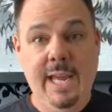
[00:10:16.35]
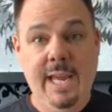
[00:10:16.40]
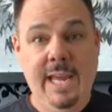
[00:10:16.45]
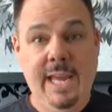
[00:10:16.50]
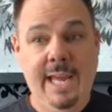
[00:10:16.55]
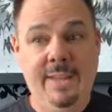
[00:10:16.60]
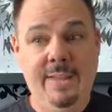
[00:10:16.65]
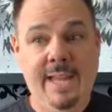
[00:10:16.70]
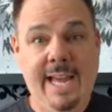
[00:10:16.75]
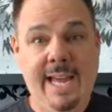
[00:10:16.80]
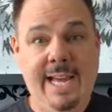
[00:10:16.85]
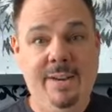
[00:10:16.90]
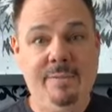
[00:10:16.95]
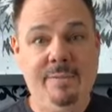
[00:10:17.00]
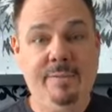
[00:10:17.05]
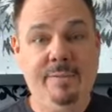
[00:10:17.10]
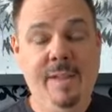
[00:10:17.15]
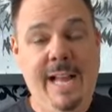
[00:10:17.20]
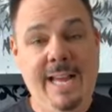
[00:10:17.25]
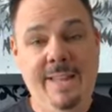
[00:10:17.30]
and they had to
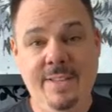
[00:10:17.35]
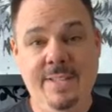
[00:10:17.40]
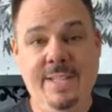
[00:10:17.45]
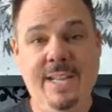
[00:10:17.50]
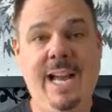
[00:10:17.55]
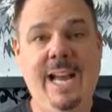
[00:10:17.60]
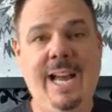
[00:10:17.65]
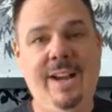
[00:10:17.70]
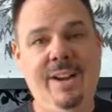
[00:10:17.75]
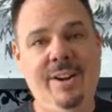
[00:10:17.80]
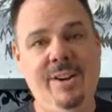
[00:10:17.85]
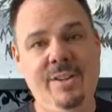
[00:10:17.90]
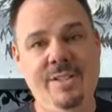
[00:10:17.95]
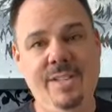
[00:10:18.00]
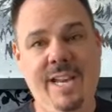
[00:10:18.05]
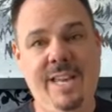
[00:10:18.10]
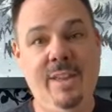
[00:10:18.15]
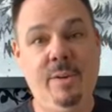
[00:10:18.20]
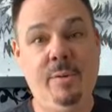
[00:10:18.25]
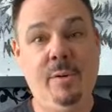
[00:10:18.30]
flatten the tires
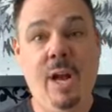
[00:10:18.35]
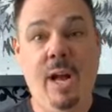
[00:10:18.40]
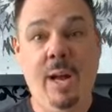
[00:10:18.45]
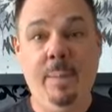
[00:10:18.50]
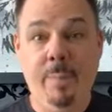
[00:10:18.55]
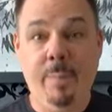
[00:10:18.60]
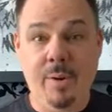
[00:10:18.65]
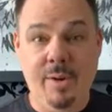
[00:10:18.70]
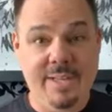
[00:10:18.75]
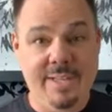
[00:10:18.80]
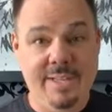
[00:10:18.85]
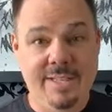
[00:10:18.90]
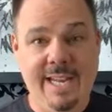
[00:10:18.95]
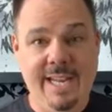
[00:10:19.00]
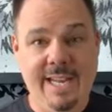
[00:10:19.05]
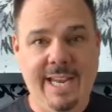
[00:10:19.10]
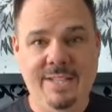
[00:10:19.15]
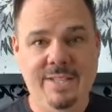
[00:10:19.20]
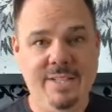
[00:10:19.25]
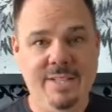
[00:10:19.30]
and they were up on a
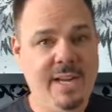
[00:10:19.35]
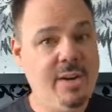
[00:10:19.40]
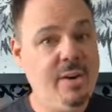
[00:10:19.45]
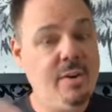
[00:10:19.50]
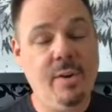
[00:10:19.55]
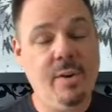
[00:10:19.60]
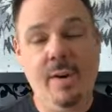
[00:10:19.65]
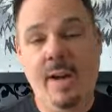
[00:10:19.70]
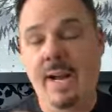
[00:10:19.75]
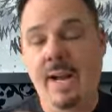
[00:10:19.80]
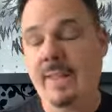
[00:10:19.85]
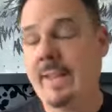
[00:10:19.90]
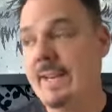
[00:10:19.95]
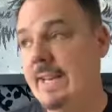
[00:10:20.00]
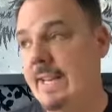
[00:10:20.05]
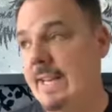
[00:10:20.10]
stage. And I don't know how they